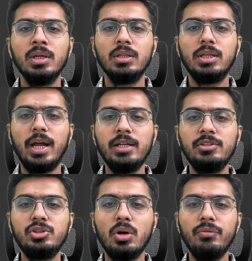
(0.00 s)
The
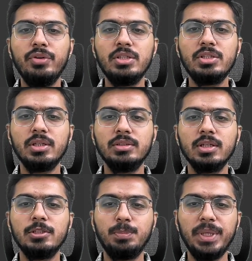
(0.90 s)
headstock features
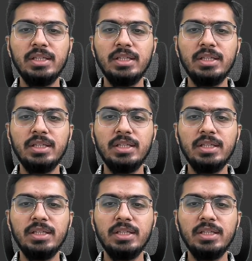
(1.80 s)
speed